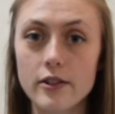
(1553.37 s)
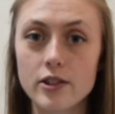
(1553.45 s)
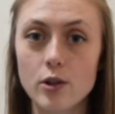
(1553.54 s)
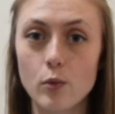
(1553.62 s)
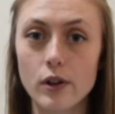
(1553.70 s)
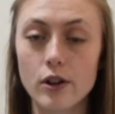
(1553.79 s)

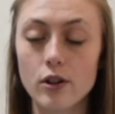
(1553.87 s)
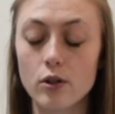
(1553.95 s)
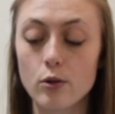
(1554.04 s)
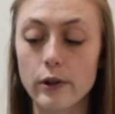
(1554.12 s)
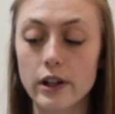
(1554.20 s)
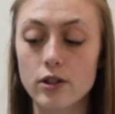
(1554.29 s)
so we're
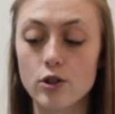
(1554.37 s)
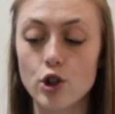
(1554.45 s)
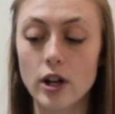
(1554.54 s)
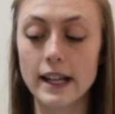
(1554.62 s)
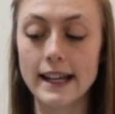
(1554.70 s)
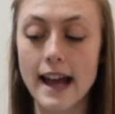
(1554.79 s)
going to
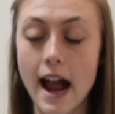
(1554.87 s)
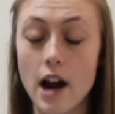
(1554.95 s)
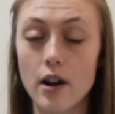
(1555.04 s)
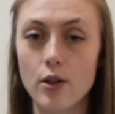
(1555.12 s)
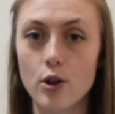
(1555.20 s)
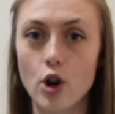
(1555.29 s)
try to get
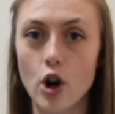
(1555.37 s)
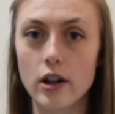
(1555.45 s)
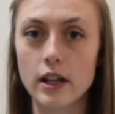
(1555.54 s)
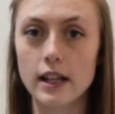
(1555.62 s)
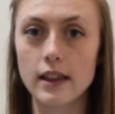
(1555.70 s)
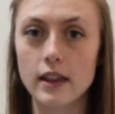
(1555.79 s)
out of the
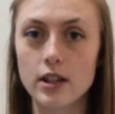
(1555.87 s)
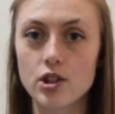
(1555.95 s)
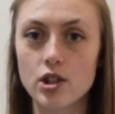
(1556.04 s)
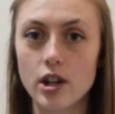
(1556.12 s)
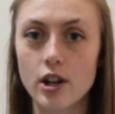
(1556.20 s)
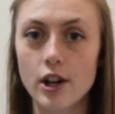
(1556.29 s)
garden
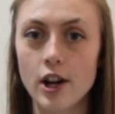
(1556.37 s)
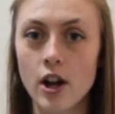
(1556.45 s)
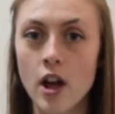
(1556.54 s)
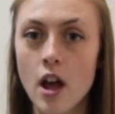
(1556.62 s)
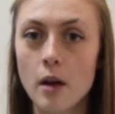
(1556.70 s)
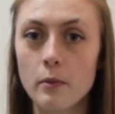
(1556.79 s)
this year
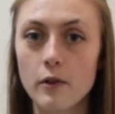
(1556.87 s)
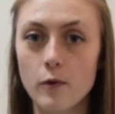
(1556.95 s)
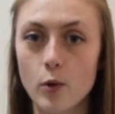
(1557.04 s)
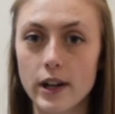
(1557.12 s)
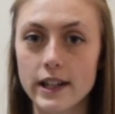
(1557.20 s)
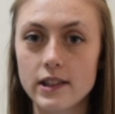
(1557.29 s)

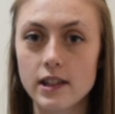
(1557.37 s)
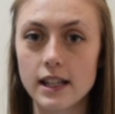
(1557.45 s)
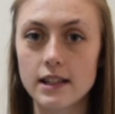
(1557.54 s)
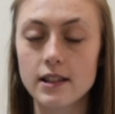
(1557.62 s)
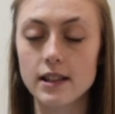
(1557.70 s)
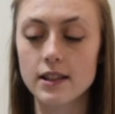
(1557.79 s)
before it
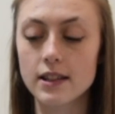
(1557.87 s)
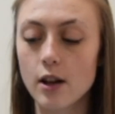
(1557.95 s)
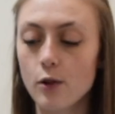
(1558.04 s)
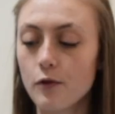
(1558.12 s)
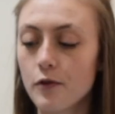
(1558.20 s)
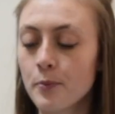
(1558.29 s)
seeds
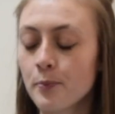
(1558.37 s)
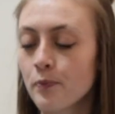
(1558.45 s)
itself.